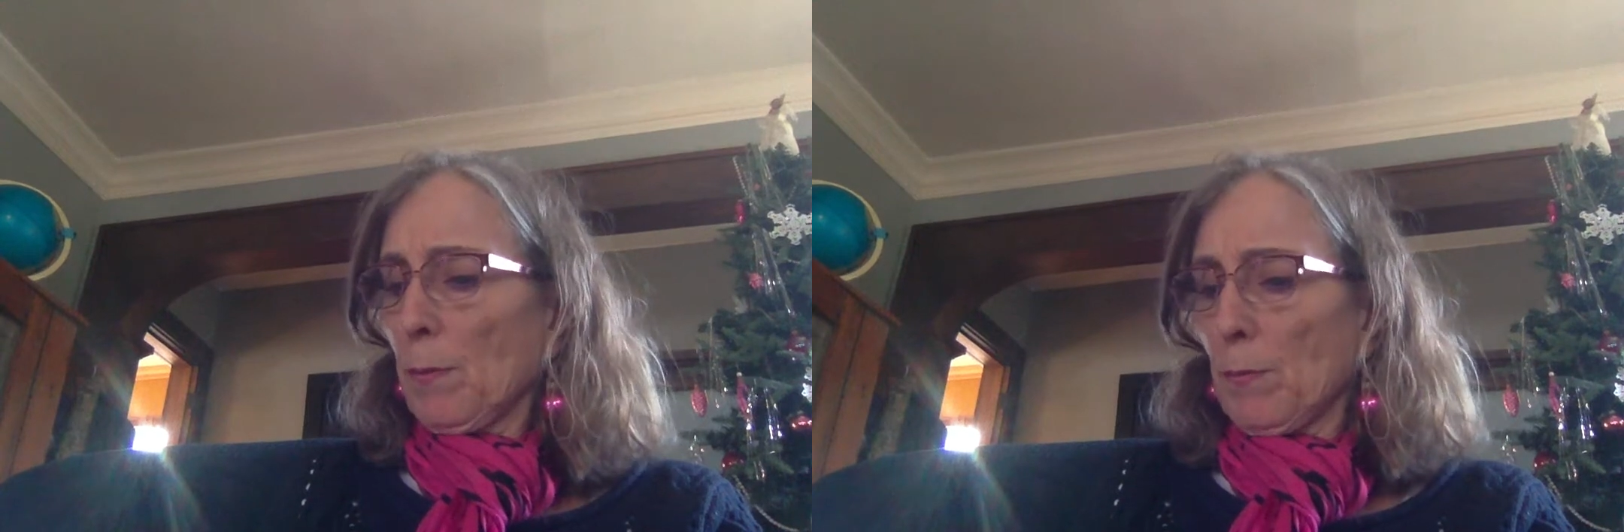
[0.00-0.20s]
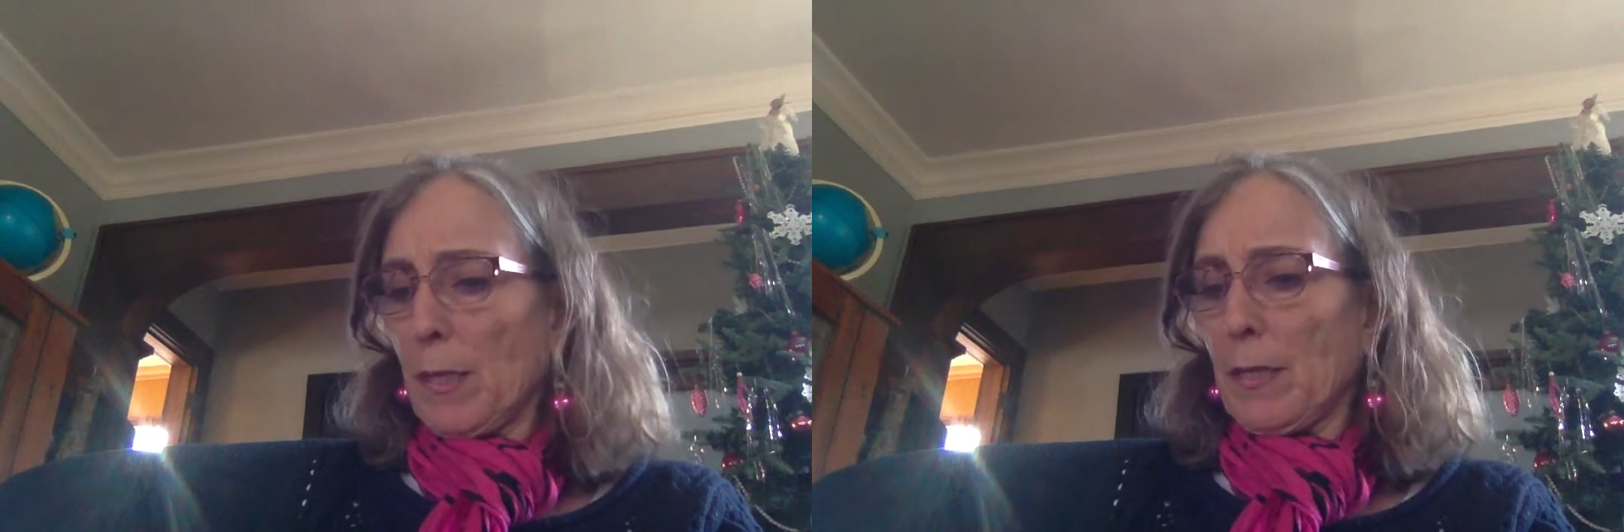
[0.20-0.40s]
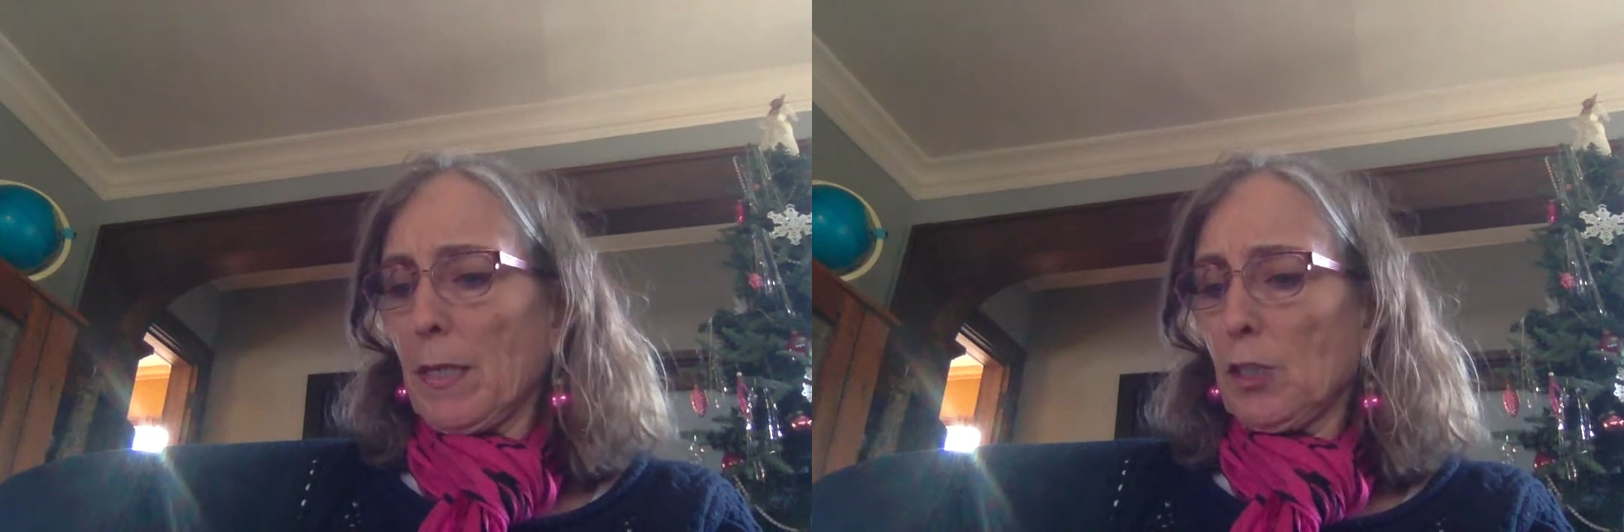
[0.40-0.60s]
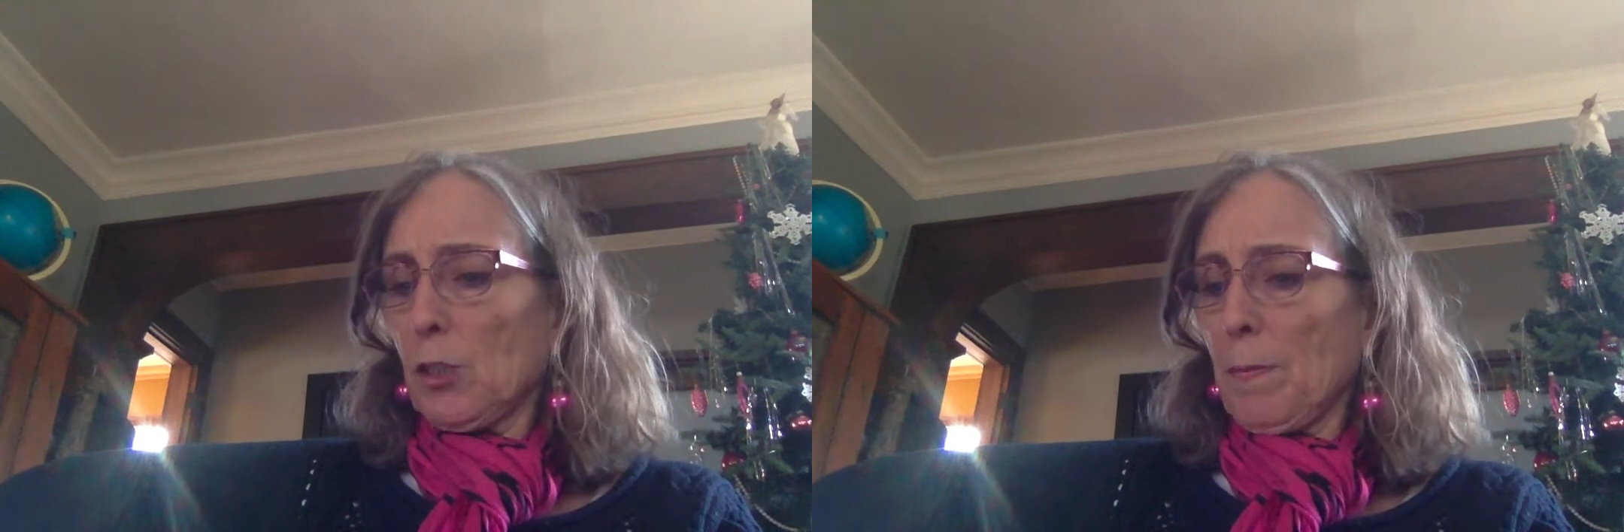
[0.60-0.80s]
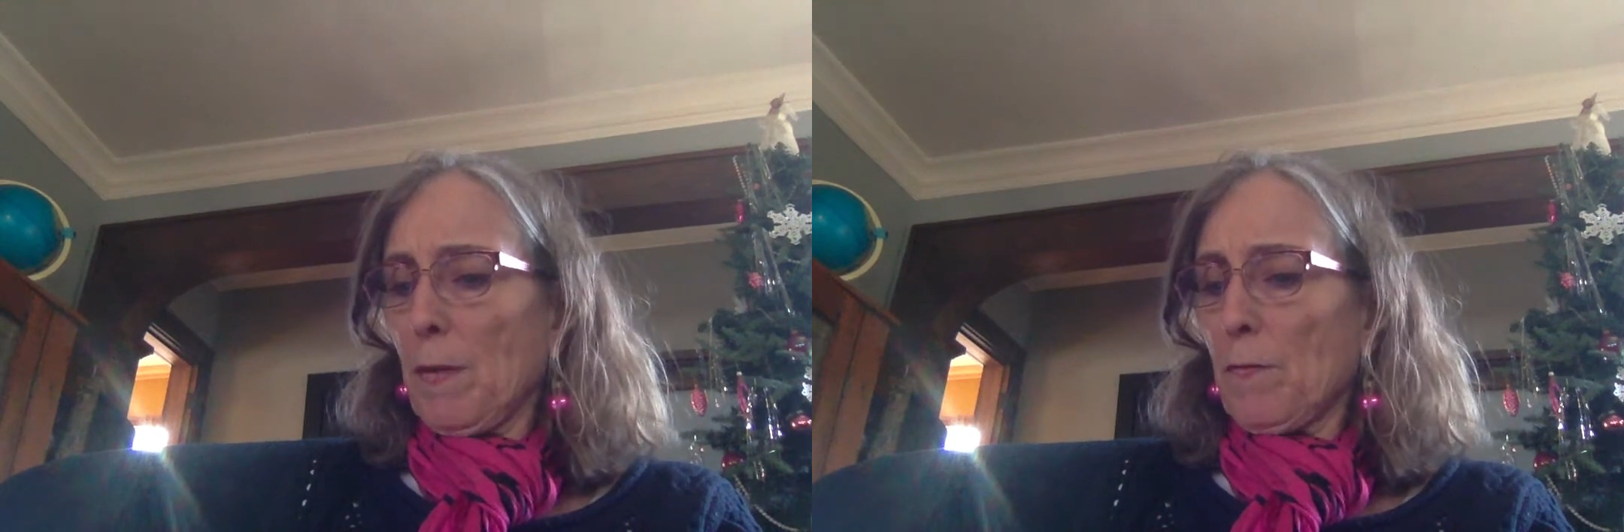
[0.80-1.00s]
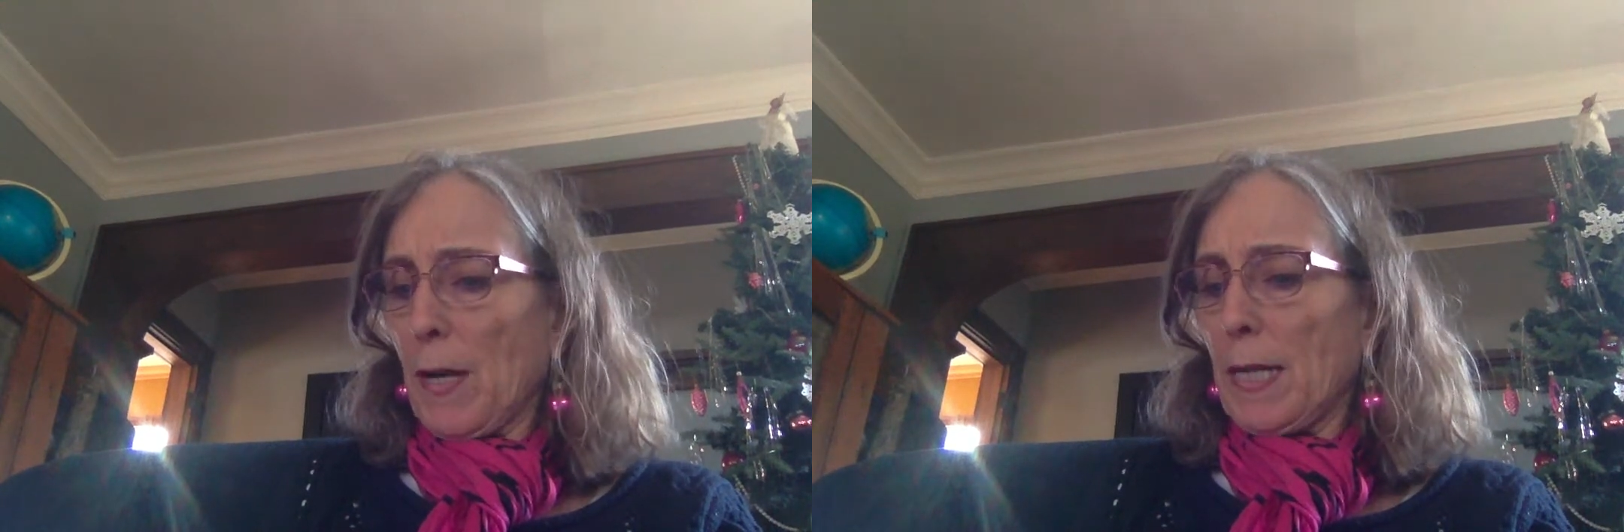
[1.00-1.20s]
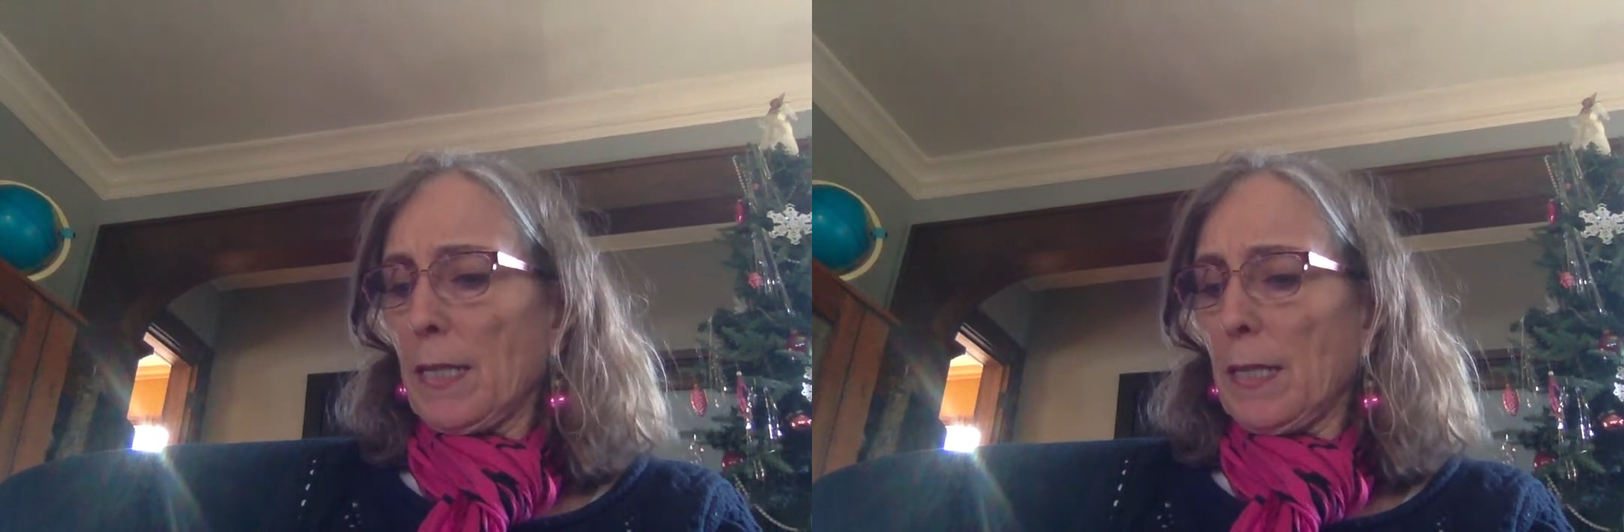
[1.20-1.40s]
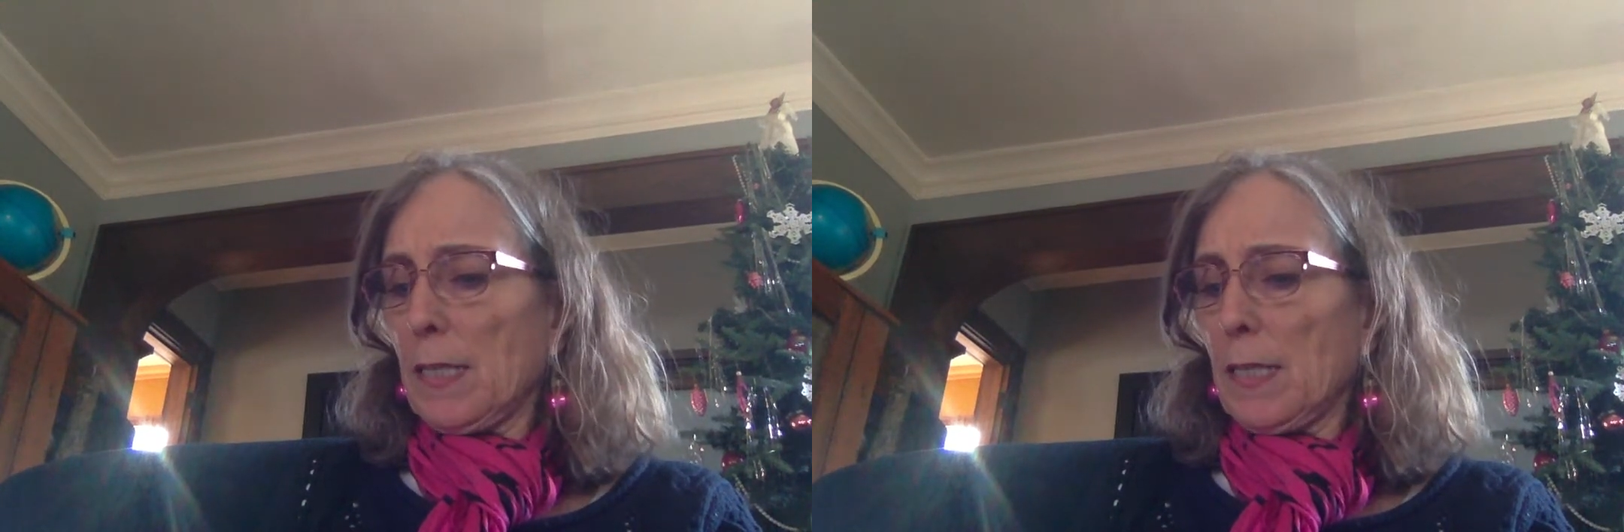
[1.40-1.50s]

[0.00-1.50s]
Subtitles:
breathing, it should be fine.